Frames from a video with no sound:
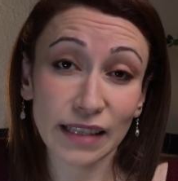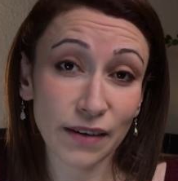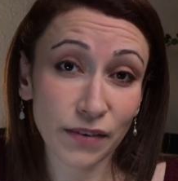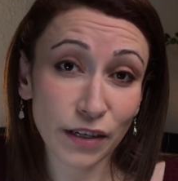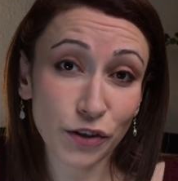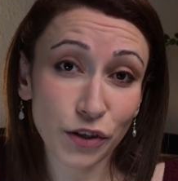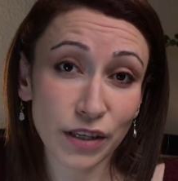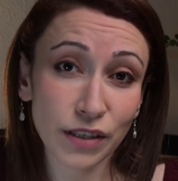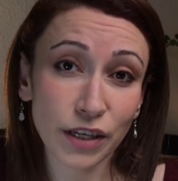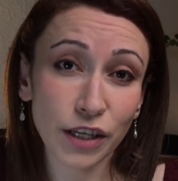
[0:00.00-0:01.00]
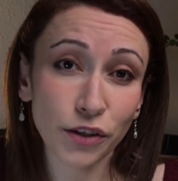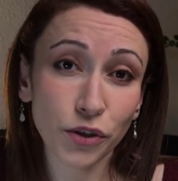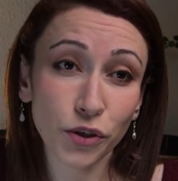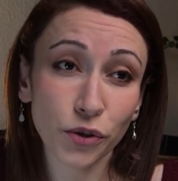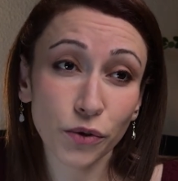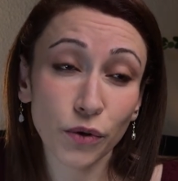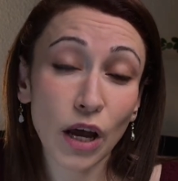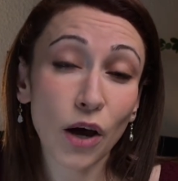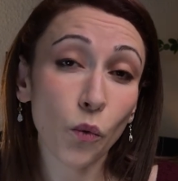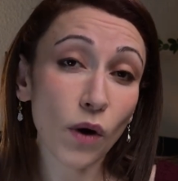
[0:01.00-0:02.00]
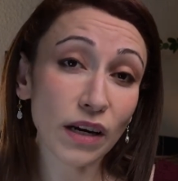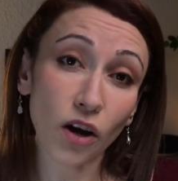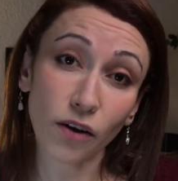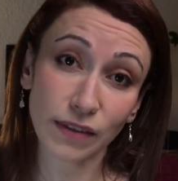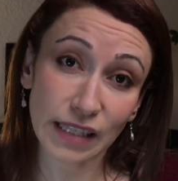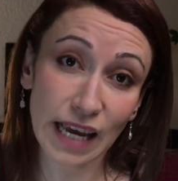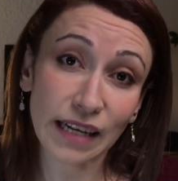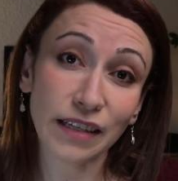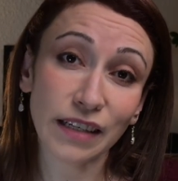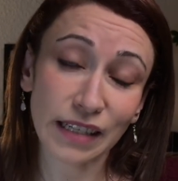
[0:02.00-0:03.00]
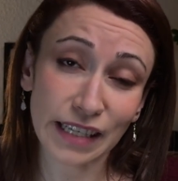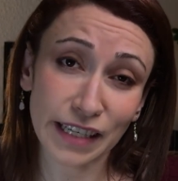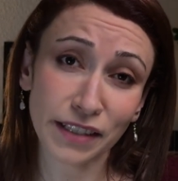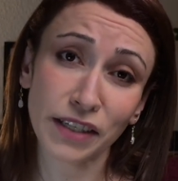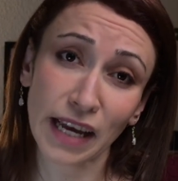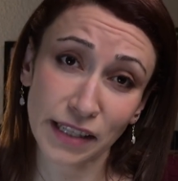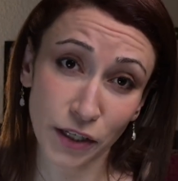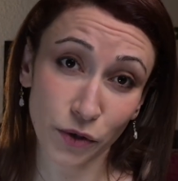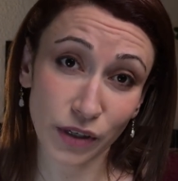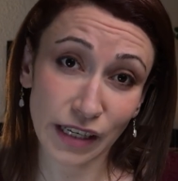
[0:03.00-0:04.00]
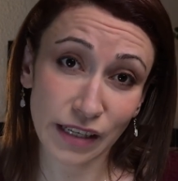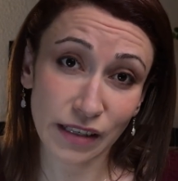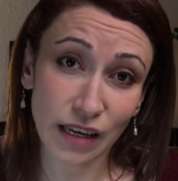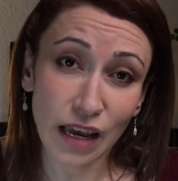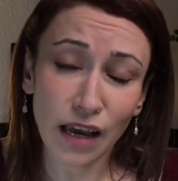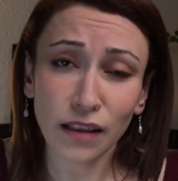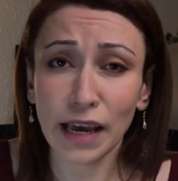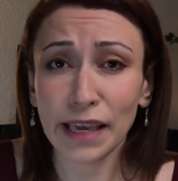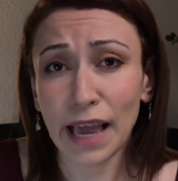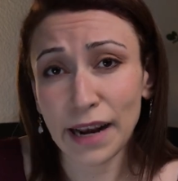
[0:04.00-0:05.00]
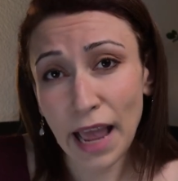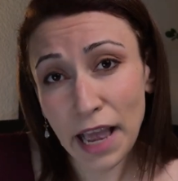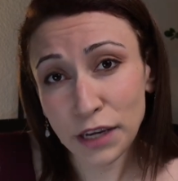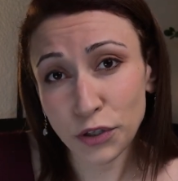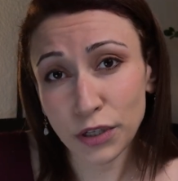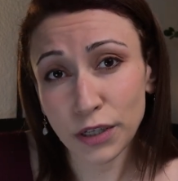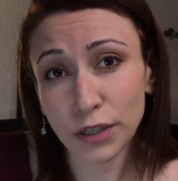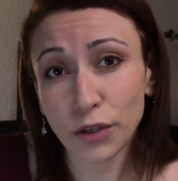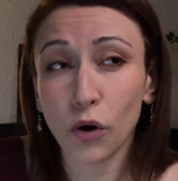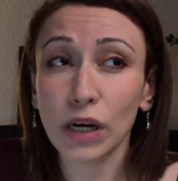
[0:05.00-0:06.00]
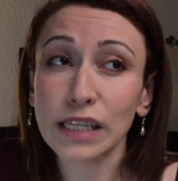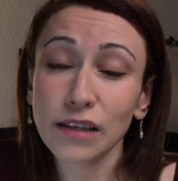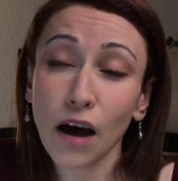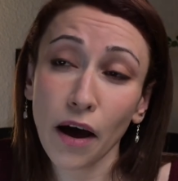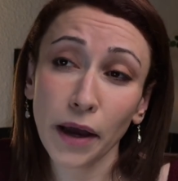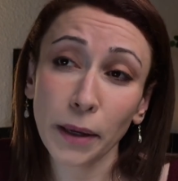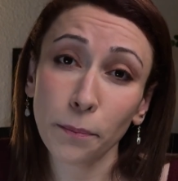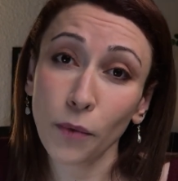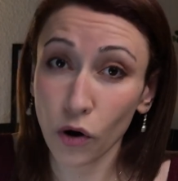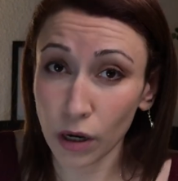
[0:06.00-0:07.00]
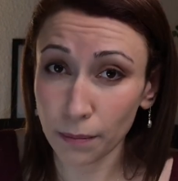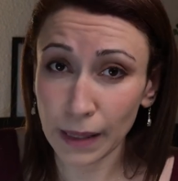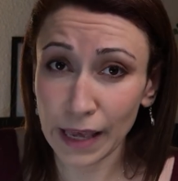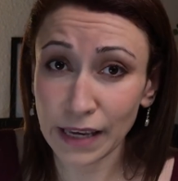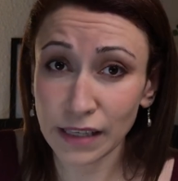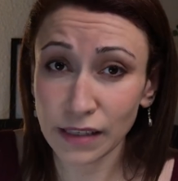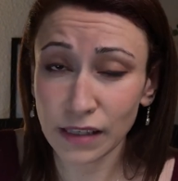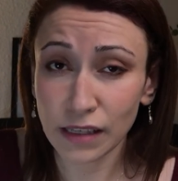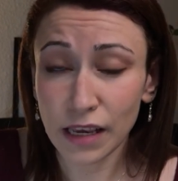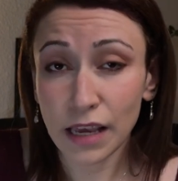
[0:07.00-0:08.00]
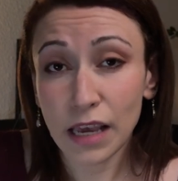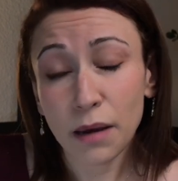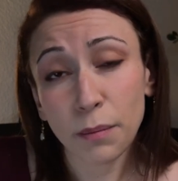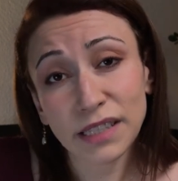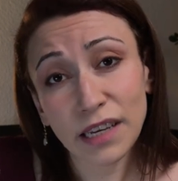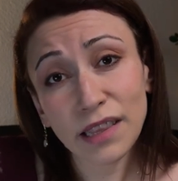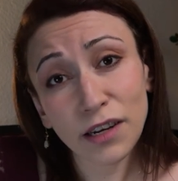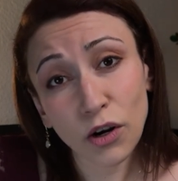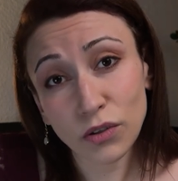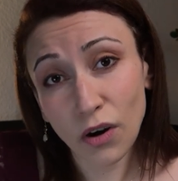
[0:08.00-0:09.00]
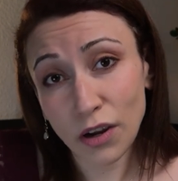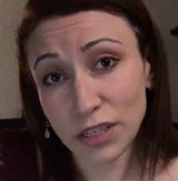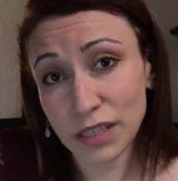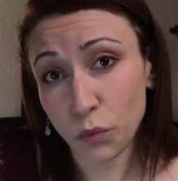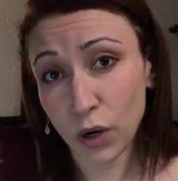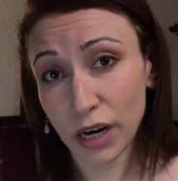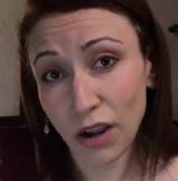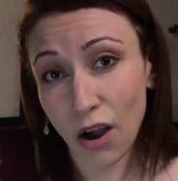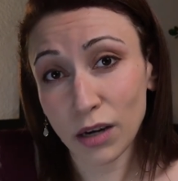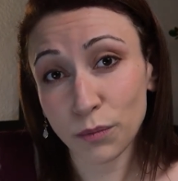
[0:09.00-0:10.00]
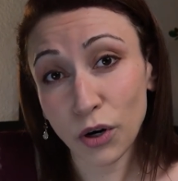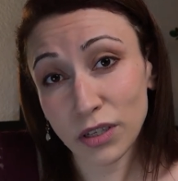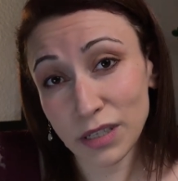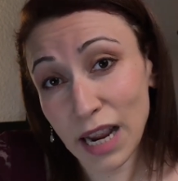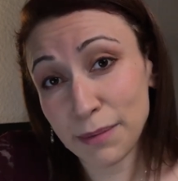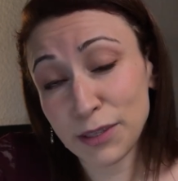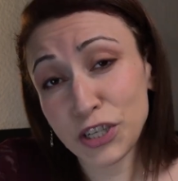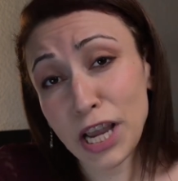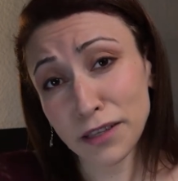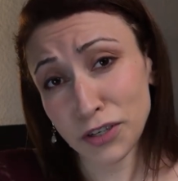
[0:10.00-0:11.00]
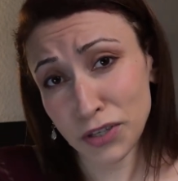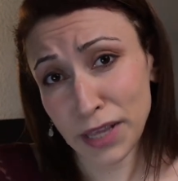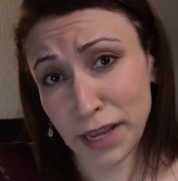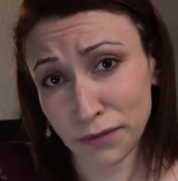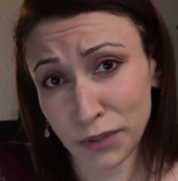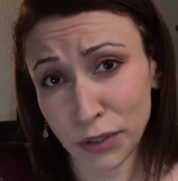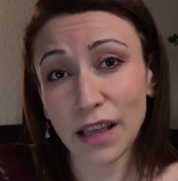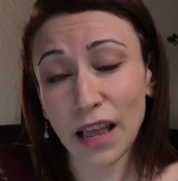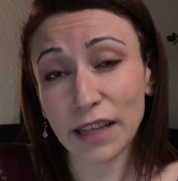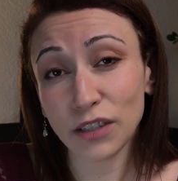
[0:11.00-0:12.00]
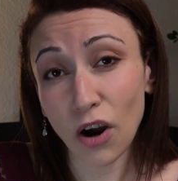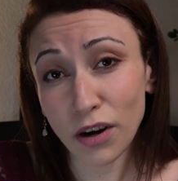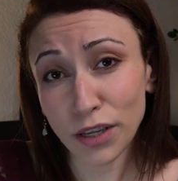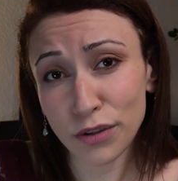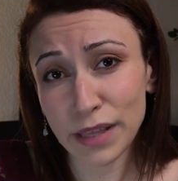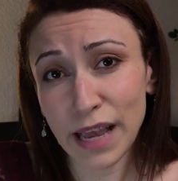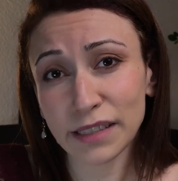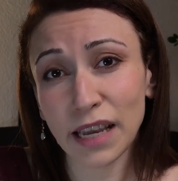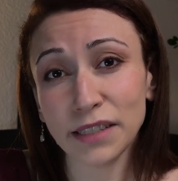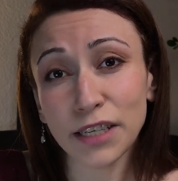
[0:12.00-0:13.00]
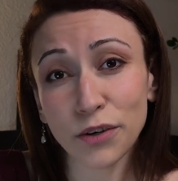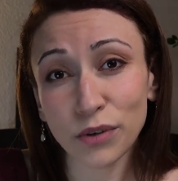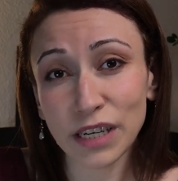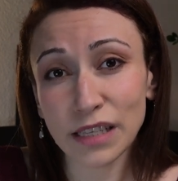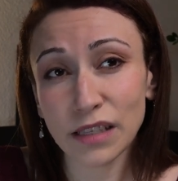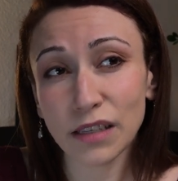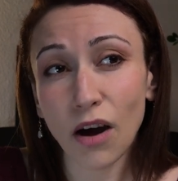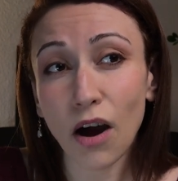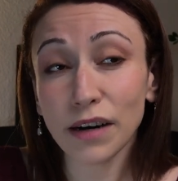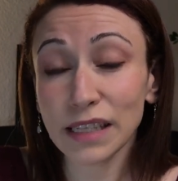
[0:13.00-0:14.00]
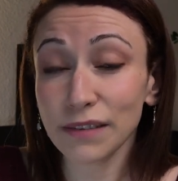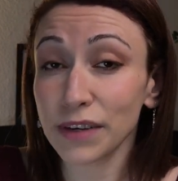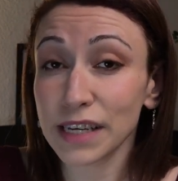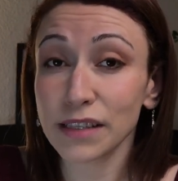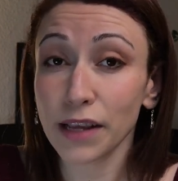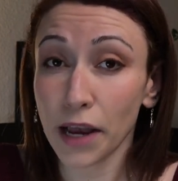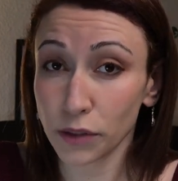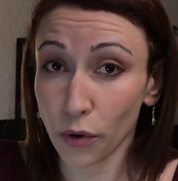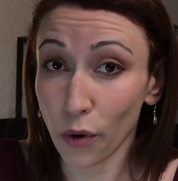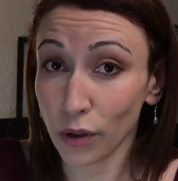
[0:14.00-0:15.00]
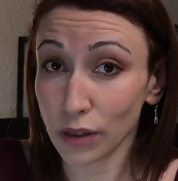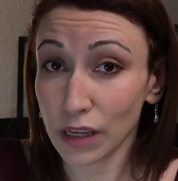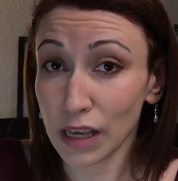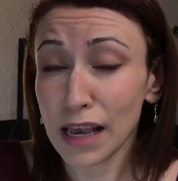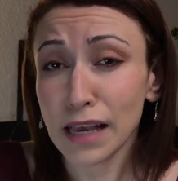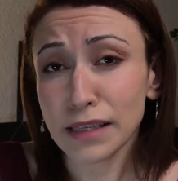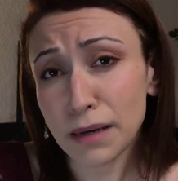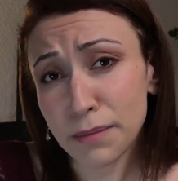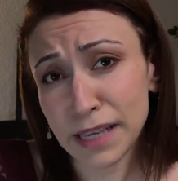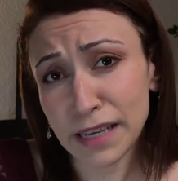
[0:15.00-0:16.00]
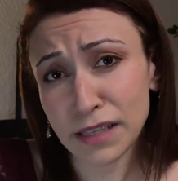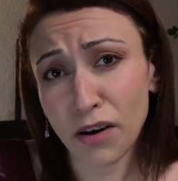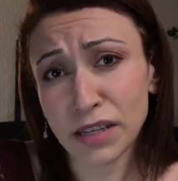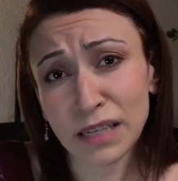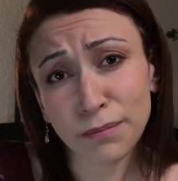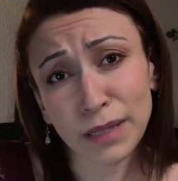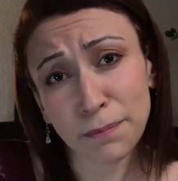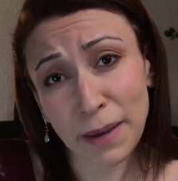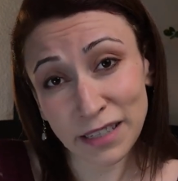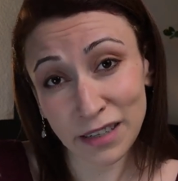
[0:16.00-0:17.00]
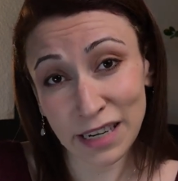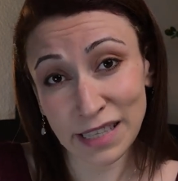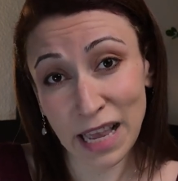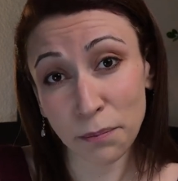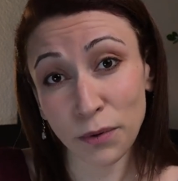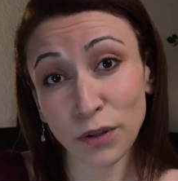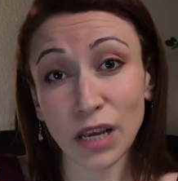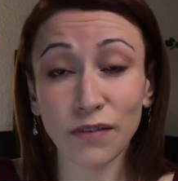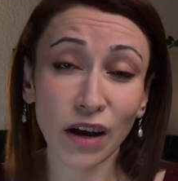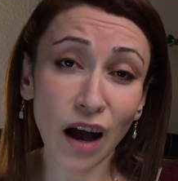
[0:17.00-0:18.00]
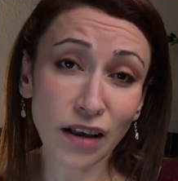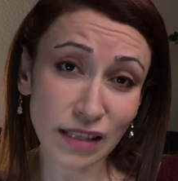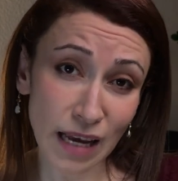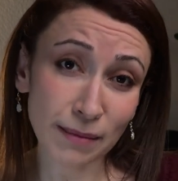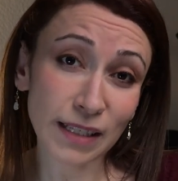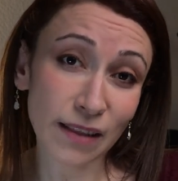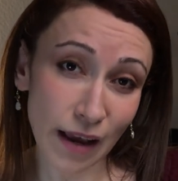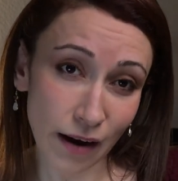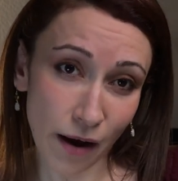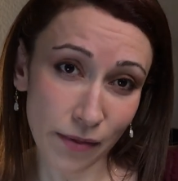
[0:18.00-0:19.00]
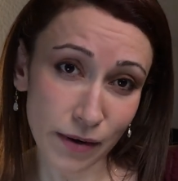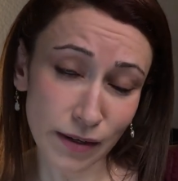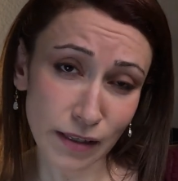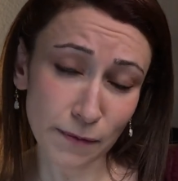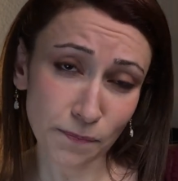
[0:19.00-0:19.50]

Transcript: definitions into one of 10 neat categories, like an action or a time or a place. But Eleanor Rosch's work on prototypes challenged that view and argued that categories aren't fixed at all. Some things are simply better examples of a concept than others.